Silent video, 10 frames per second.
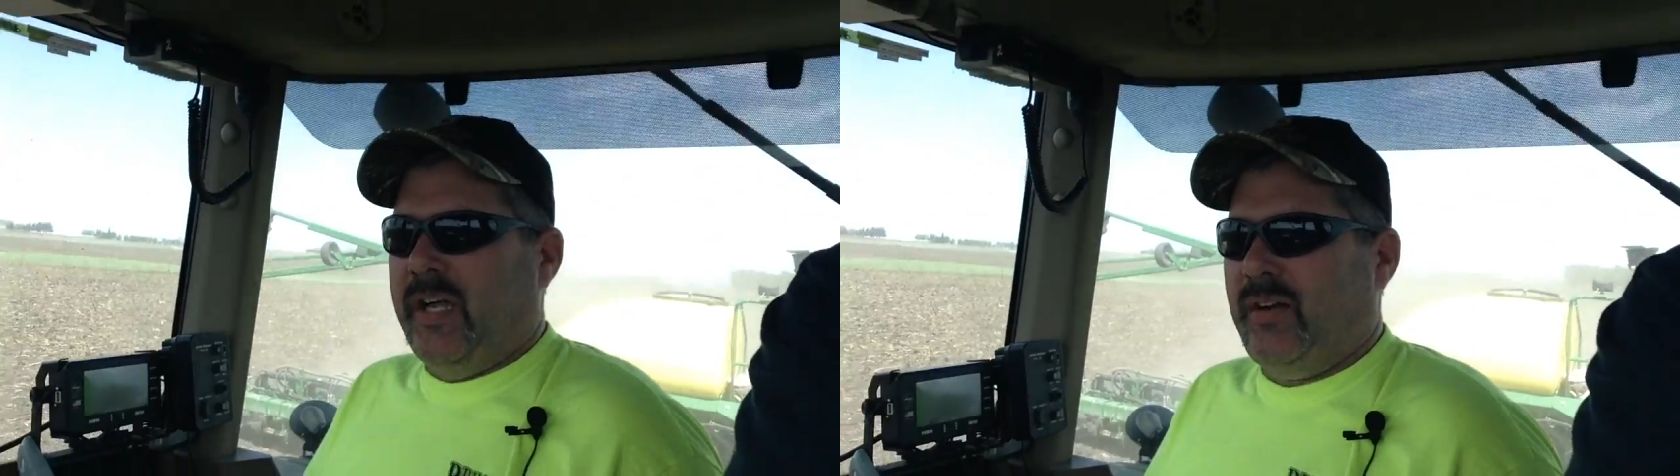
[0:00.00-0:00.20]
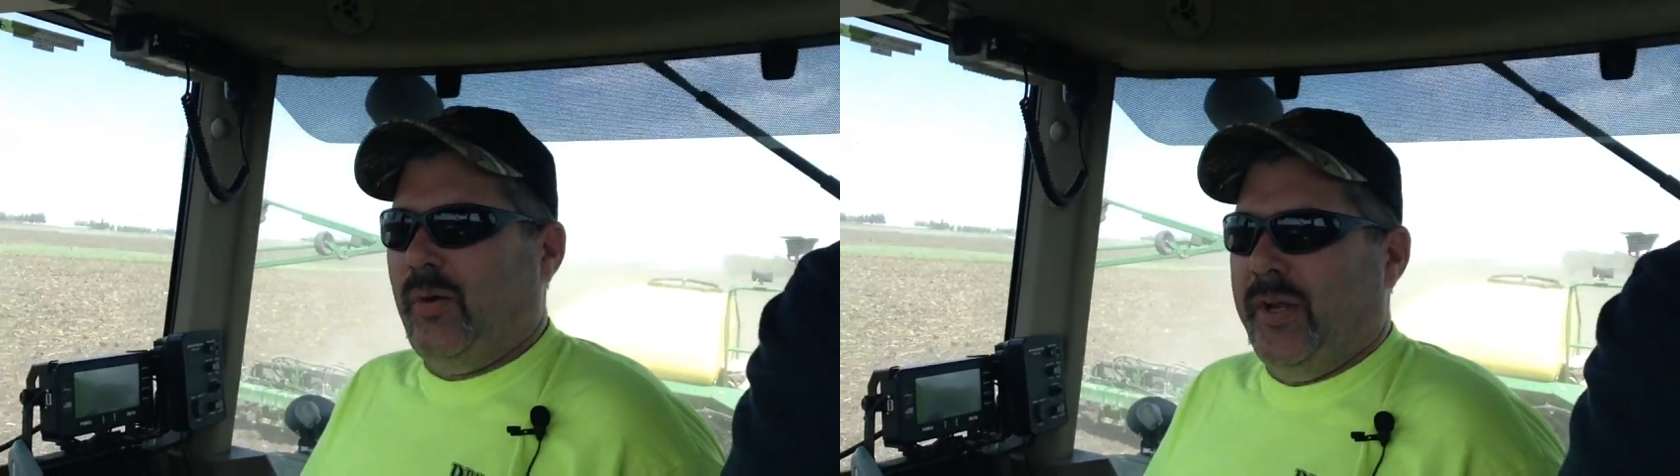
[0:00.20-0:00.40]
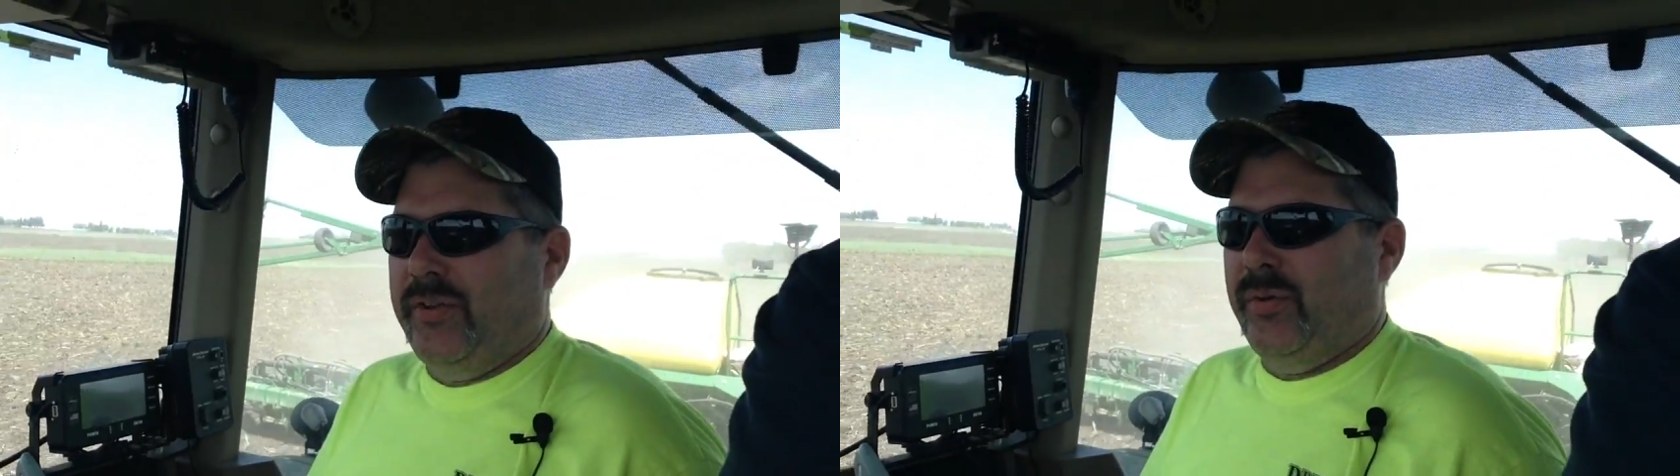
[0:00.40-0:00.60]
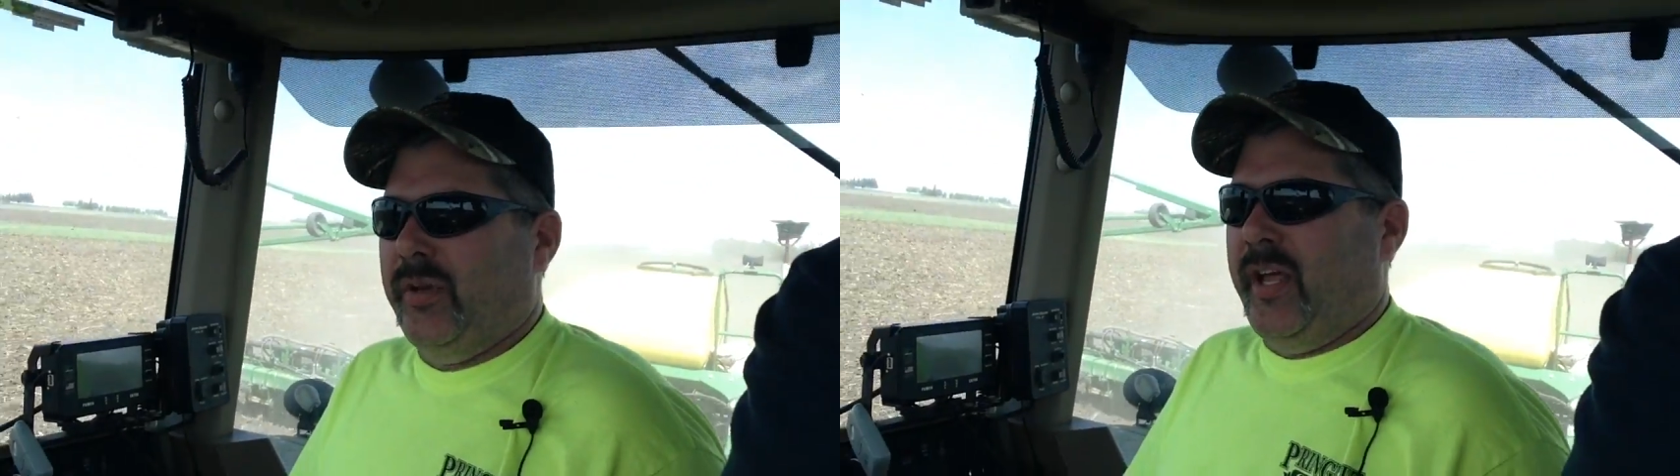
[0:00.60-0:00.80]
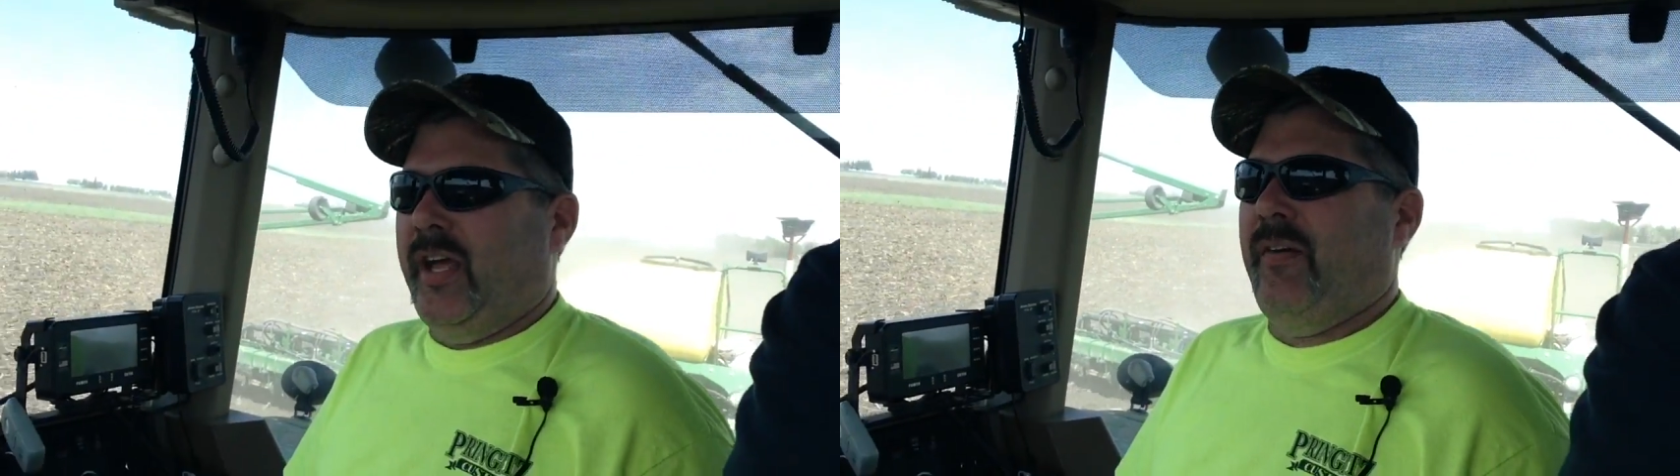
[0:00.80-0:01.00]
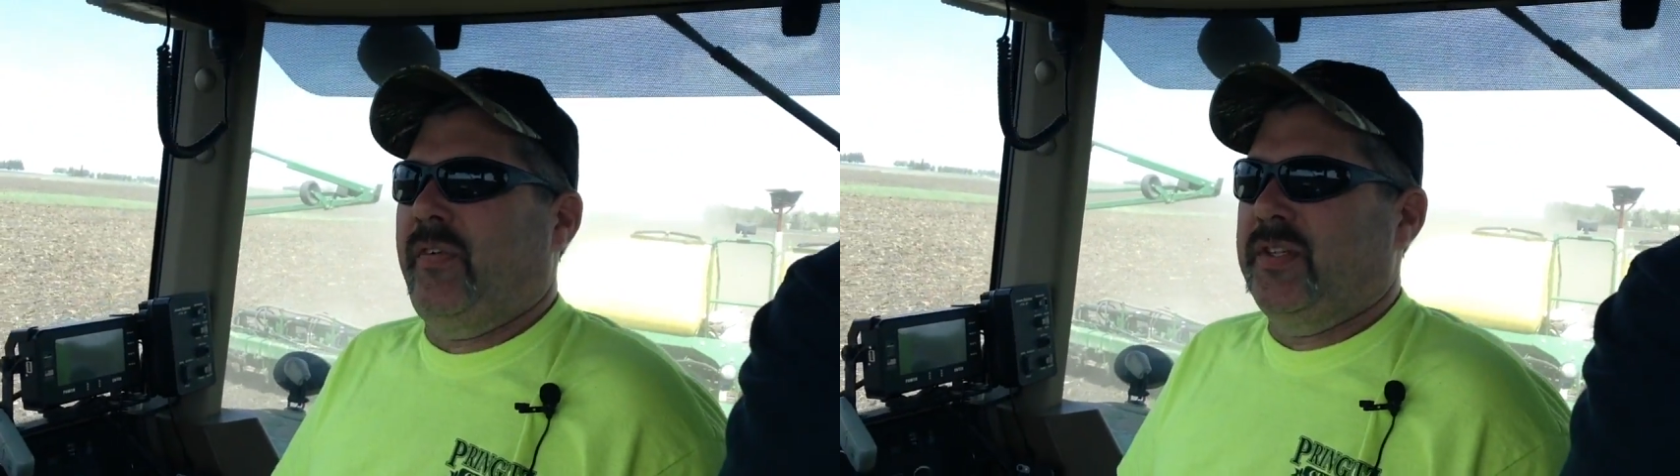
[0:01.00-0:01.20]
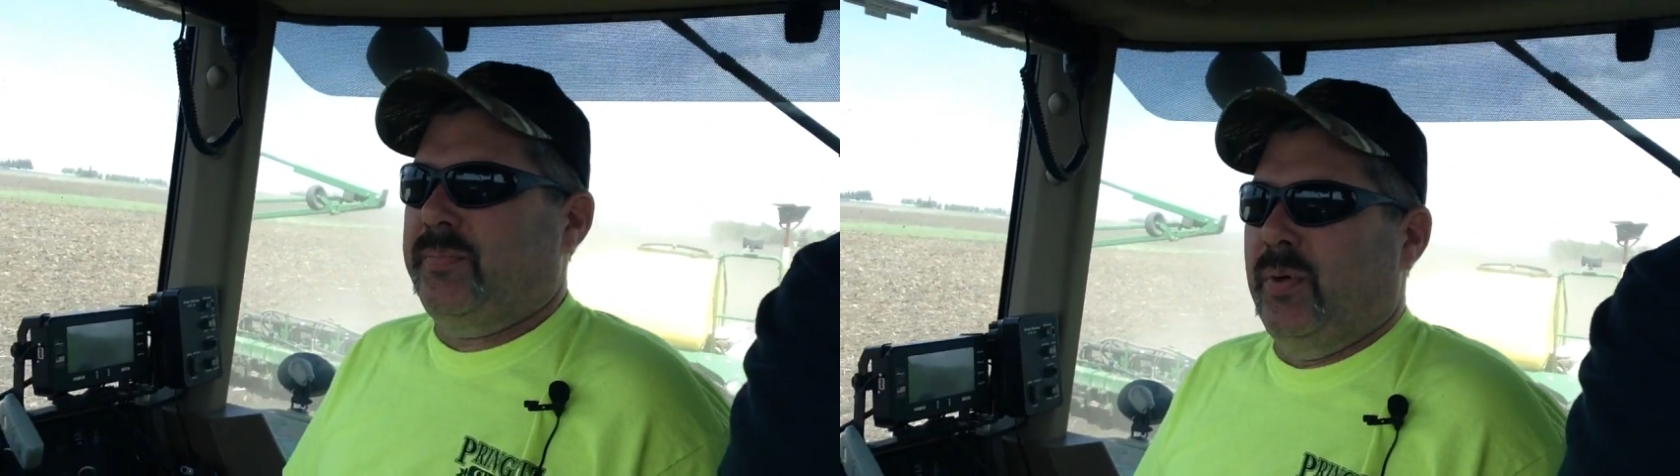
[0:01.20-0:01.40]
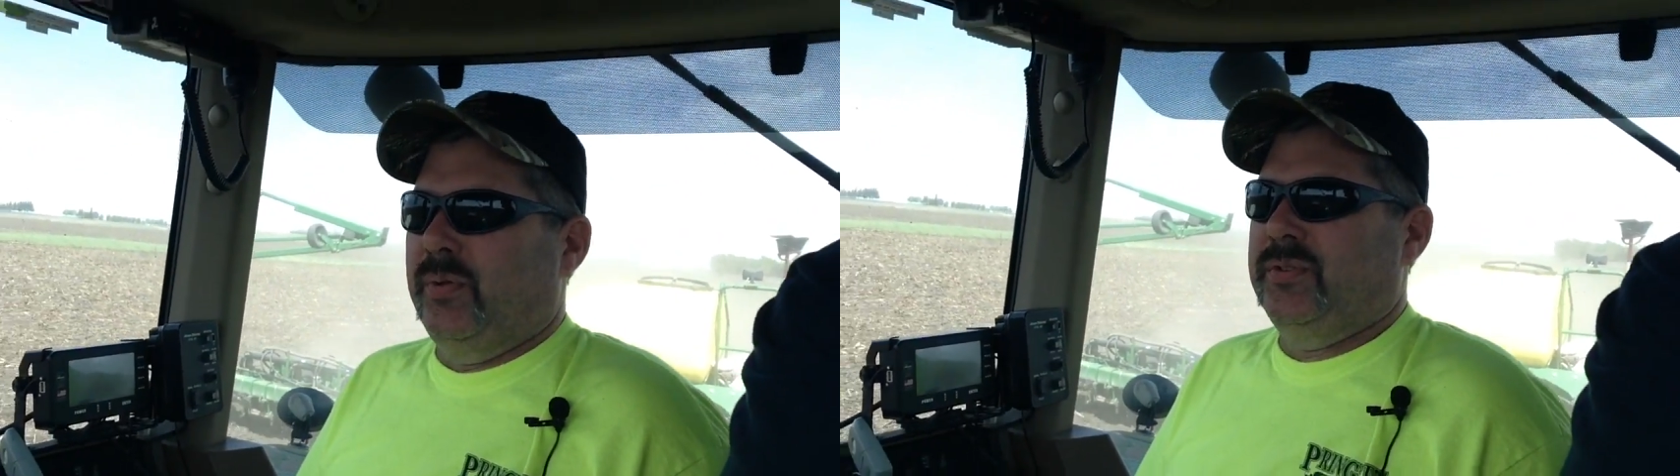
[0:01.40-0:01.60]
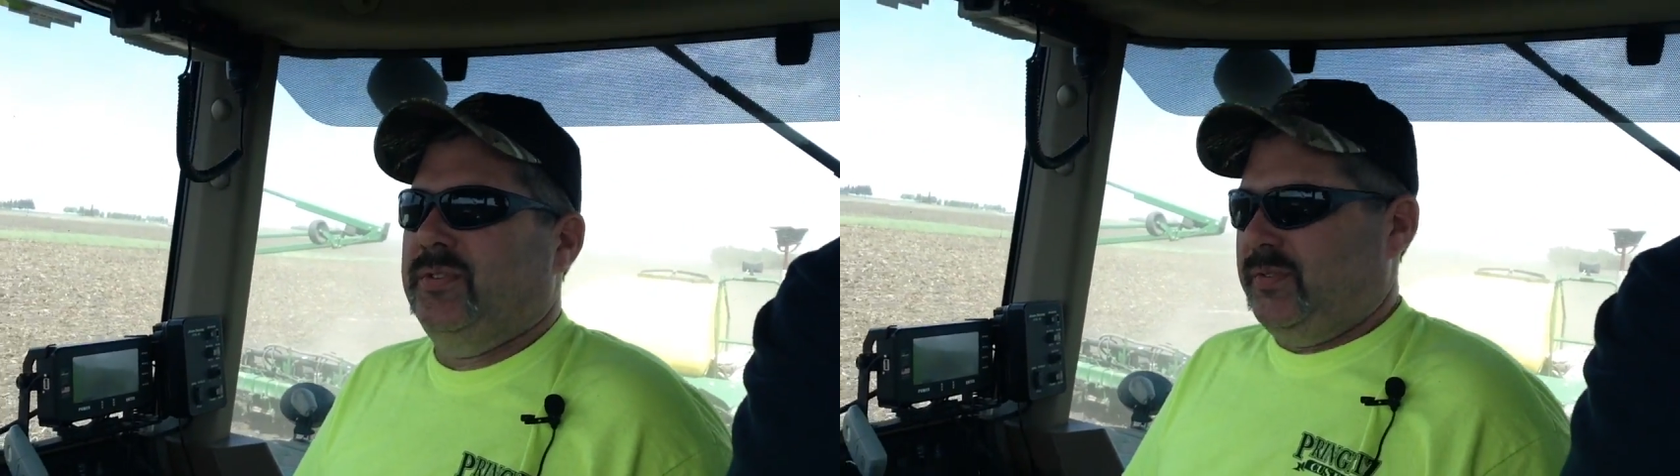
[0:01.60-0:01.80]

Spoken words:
not quite 2 1/2, I suppose.